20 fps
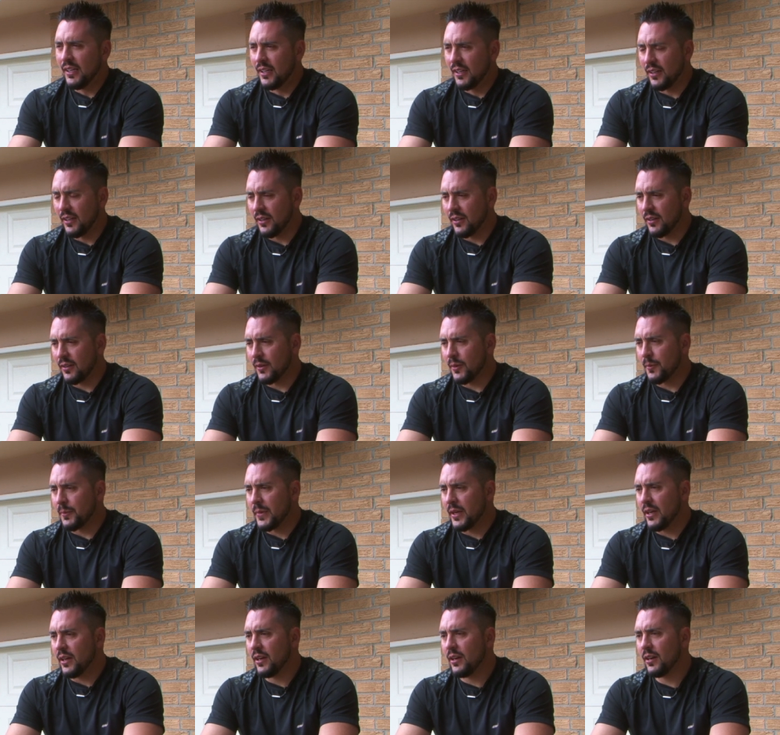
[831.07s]

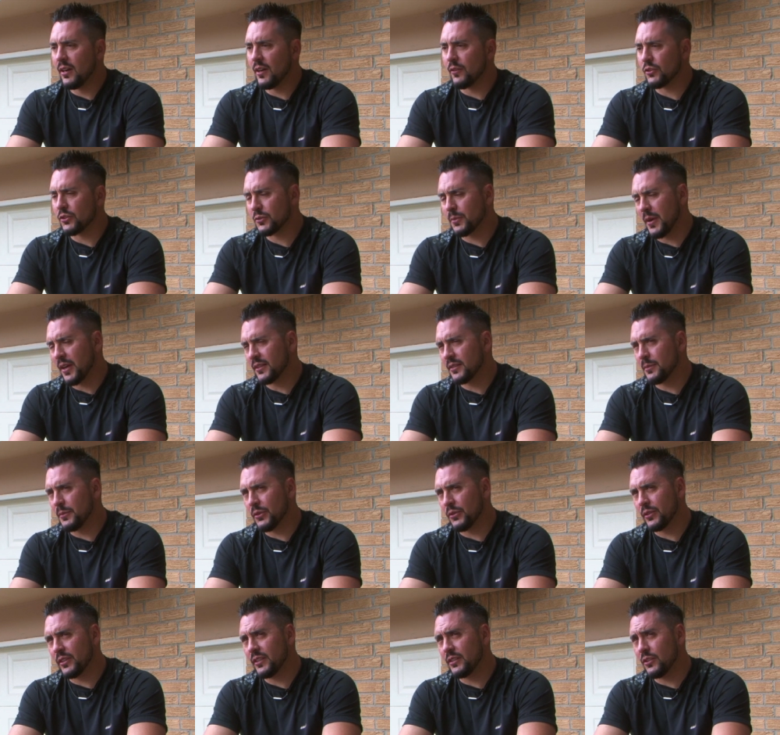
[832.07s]
of
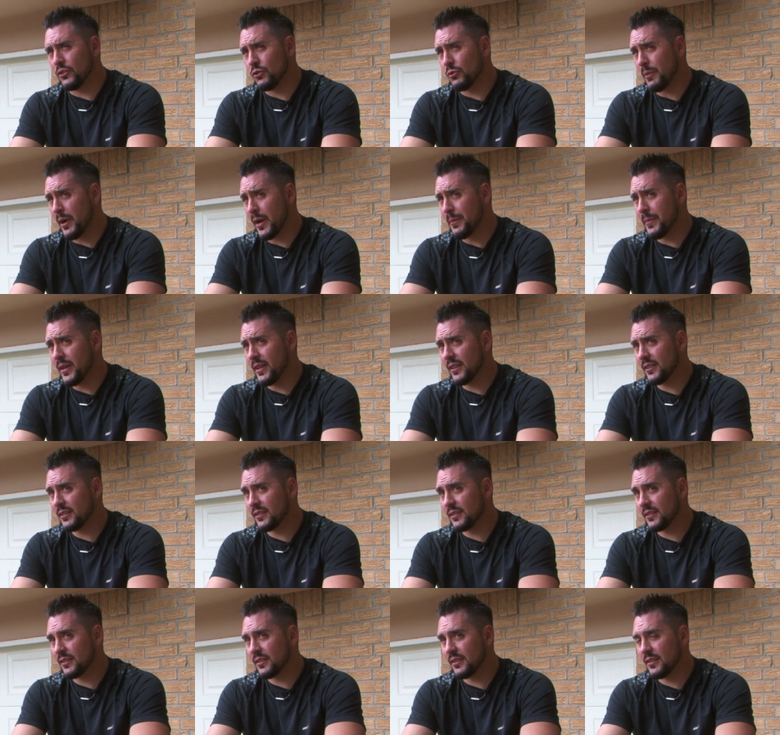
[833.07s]
responsibility to do my
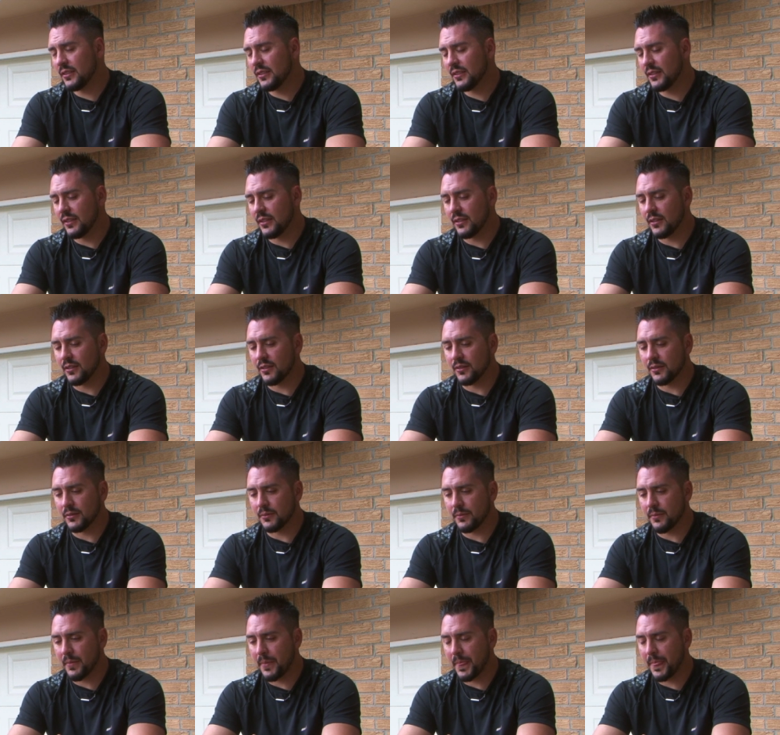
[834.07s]
best
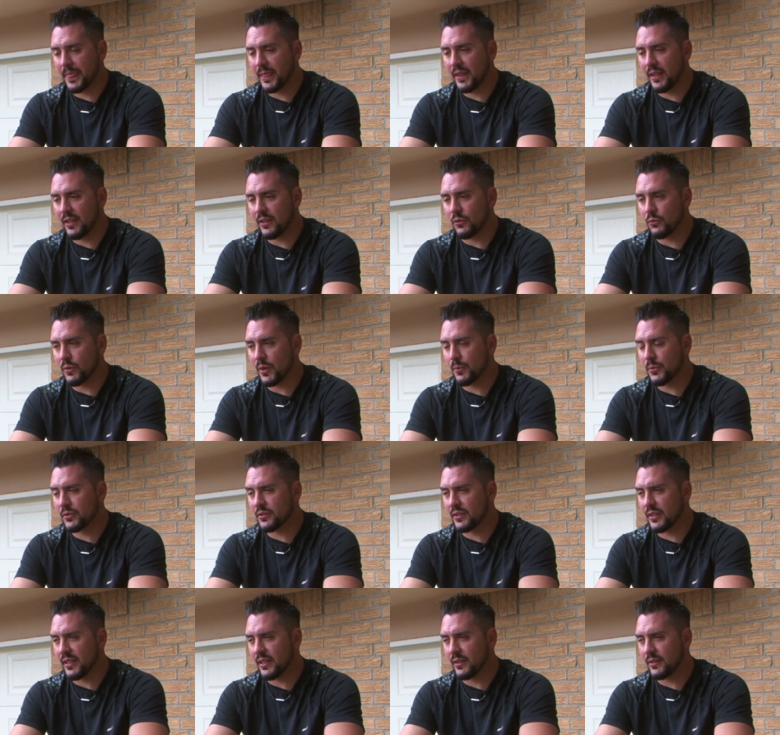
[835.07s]
and to
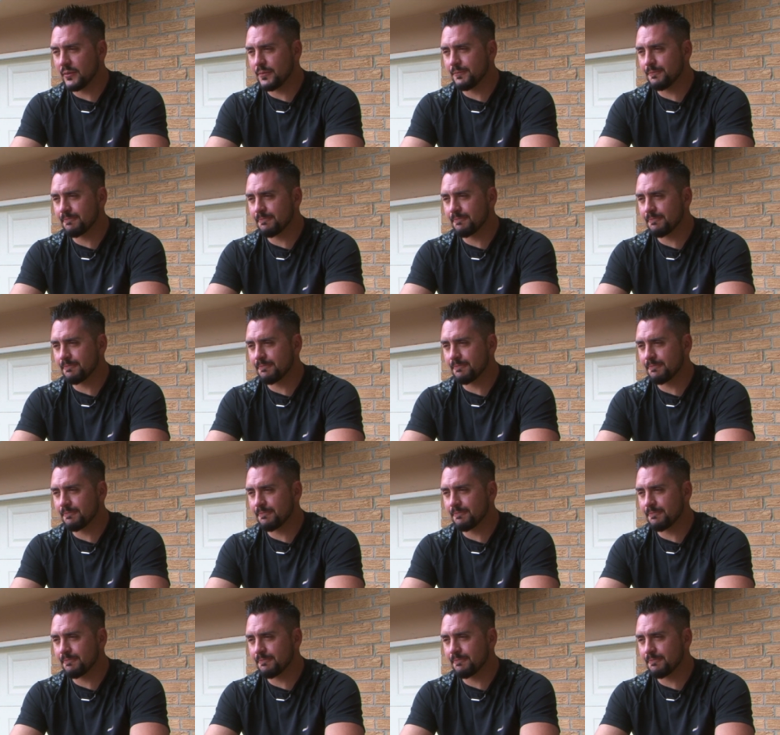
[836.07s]
represent